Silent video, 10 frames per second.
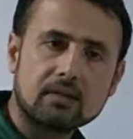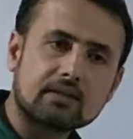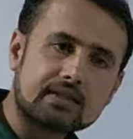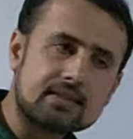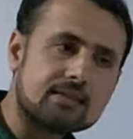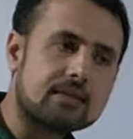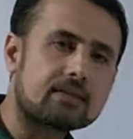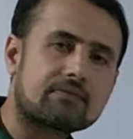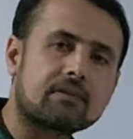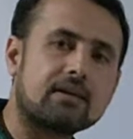they
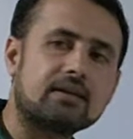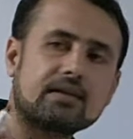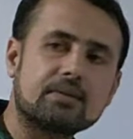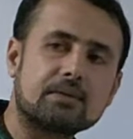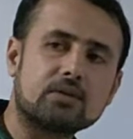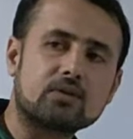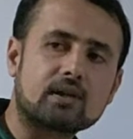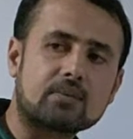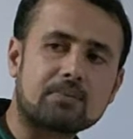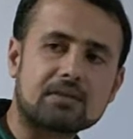start writing about
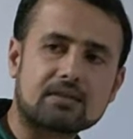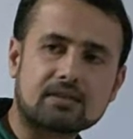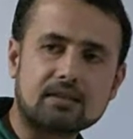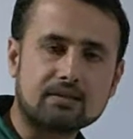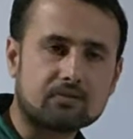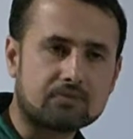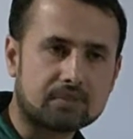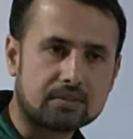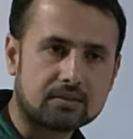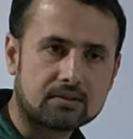that particular
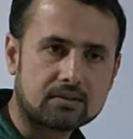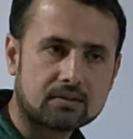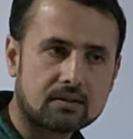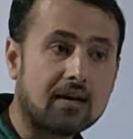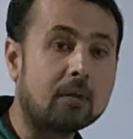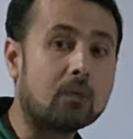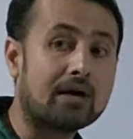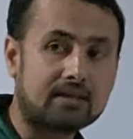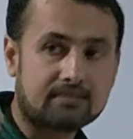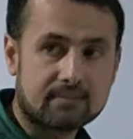word.
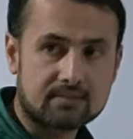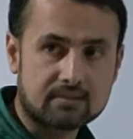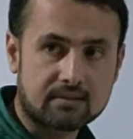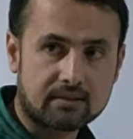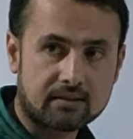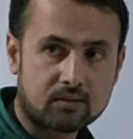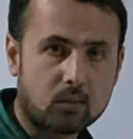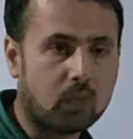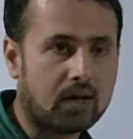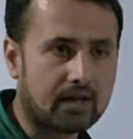Avoid this thing.
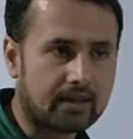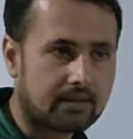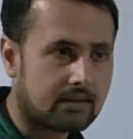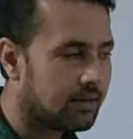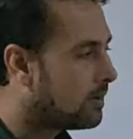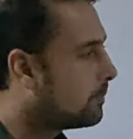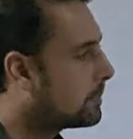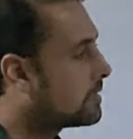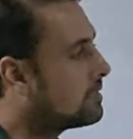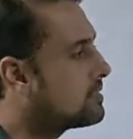Why?
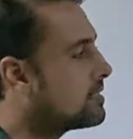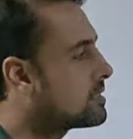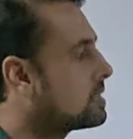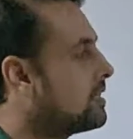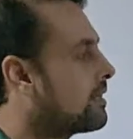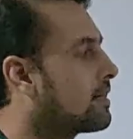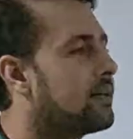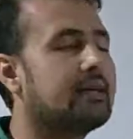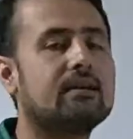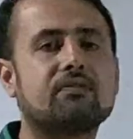Because it's not a
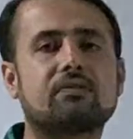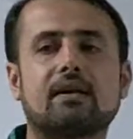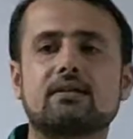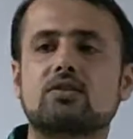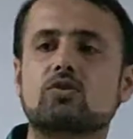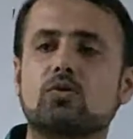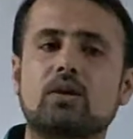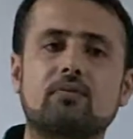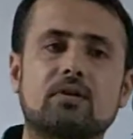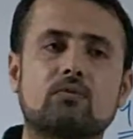kind of that
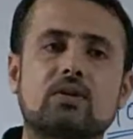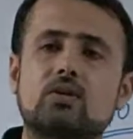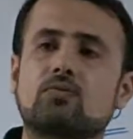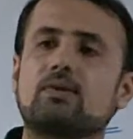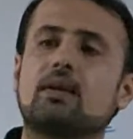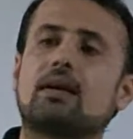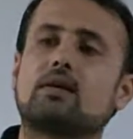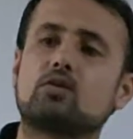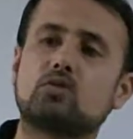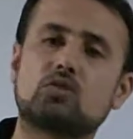story with which we are
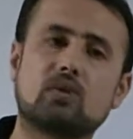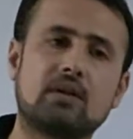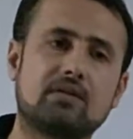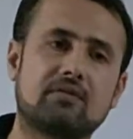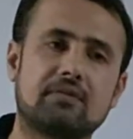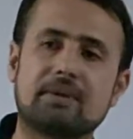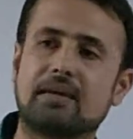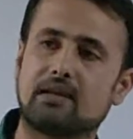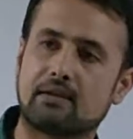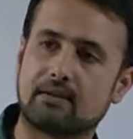usually
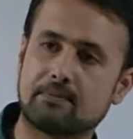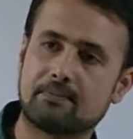familiar.